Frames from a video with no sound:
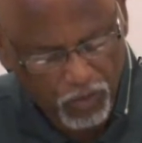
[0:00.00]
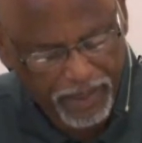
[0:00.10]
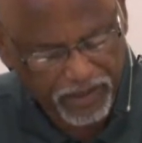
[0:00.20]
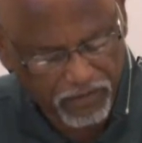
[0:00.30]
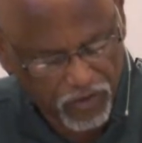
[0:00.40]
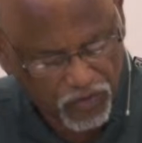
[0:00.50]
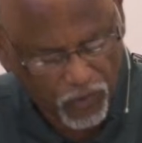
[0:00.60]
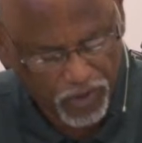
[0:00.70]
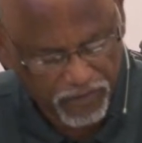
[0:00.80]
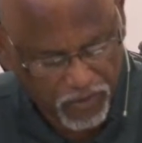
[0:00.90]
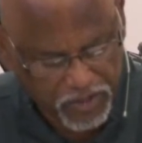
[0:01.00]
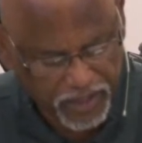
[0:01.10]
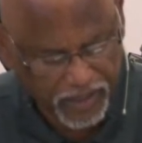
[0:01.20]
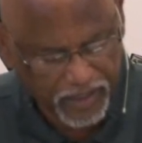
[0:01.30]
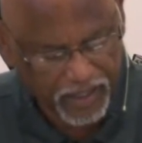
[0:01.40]
Go back to verse forty for a
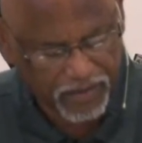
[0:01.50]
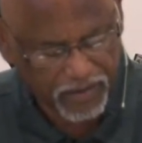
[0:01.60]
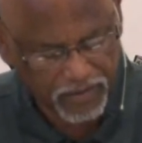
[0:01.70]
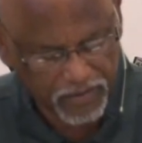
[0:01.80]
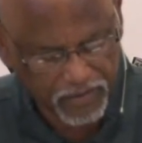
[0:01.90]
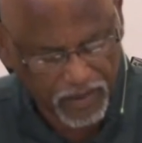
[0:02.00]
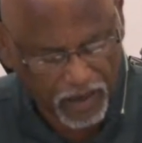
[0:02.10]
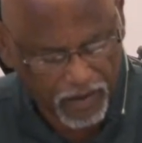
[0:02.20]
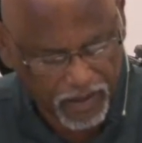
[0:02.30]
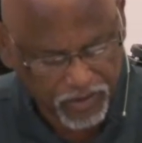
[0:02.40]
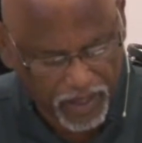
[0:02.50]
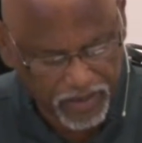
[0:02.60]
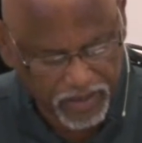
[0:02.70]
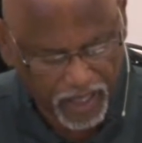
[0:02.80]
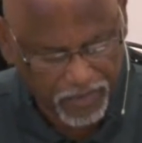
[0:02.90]
second, and I'll, I'll, I'll try
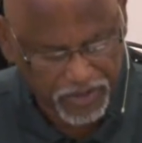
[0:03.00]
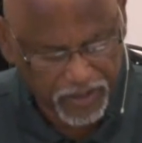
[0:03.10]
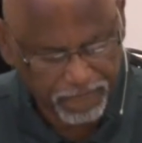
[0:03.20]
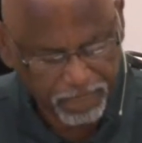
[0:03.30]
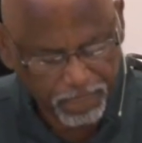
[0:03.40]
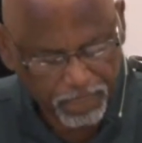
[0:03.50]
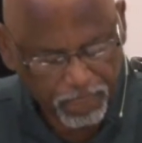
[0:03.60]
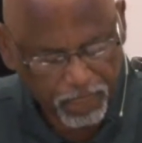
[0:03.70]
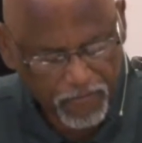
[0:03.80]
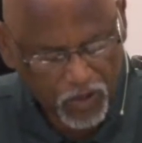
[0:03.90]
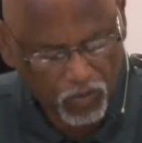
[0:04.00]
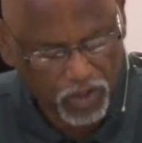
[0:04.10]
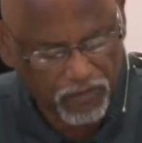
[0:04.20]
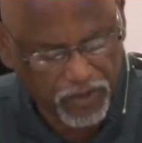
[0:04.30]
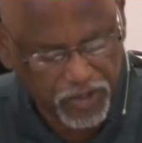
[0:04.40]
to establish it.
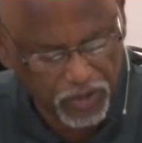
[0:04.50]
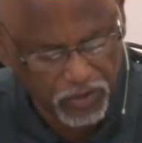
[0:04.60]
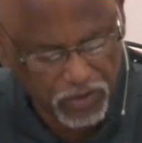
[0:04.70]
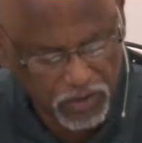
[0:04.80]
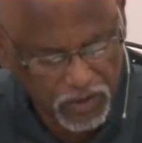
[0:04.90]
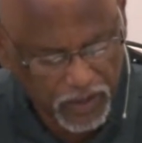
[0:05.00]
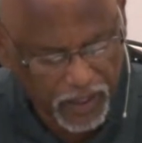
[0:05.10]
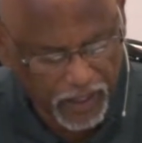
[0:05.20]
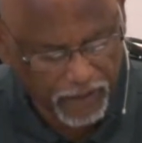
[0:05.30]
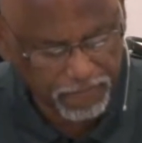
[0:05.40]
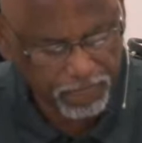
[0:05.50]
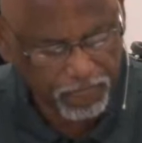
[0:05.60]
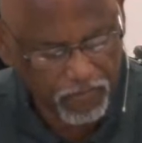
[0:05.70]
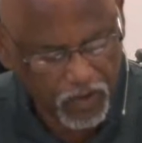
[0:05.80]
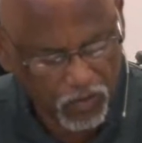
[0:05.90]
One of the two, again,
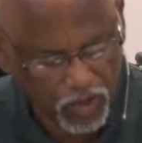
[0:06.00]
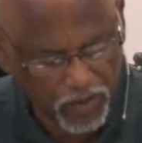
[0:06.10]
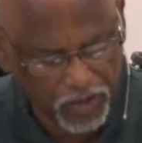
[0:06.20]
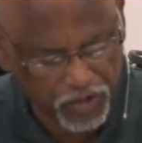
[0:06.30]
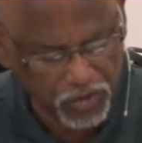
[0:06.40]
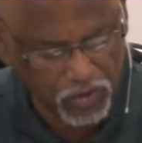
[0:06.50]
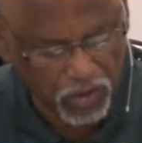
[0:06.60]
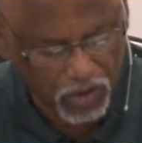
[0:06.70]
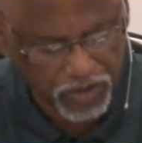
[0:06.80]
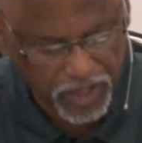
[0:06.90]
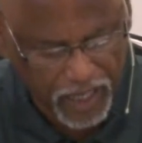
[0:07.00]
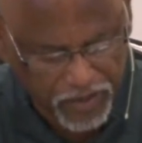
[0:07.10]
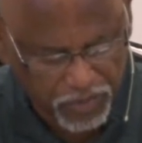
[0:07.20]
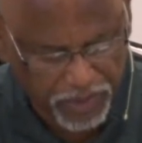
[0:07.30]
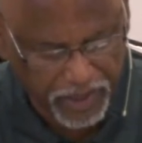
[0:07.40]
one of the two who heard
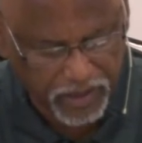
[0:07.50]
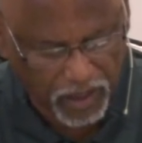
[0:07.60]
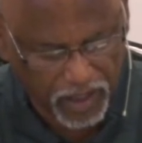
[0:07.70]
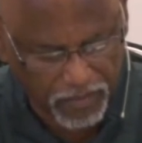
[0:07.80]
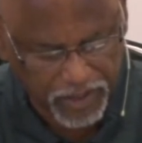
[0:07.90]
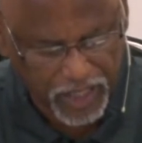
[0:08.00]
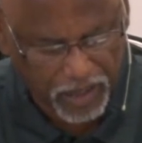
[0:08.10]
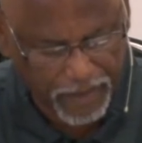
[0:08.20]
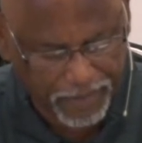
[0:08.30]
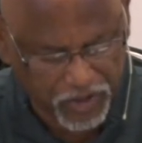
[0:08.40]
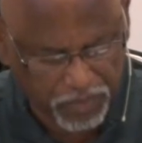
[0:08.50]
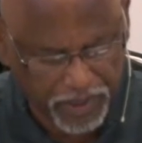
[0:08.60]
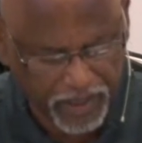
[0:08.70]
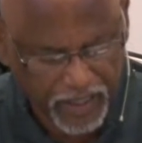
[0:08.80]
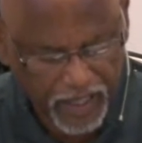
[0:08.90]
John speak, talking about John the Baptist
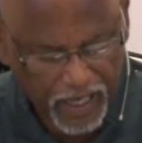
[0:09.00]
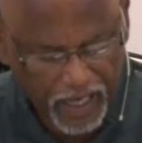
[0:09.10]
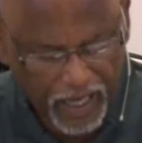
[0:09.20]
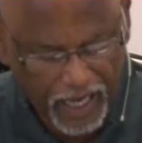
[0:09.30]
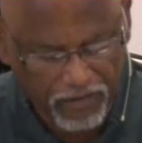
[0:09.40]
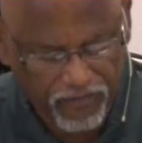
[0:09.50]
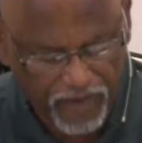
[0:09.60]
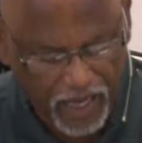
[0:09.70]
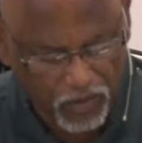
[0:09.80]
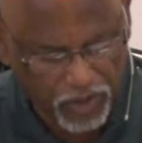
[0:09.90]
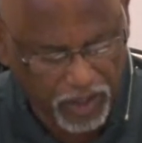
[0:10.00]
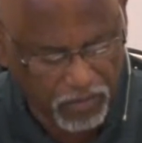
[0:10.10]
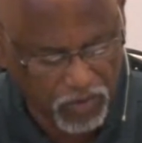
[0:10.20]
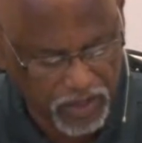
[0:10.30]
speak, and followed him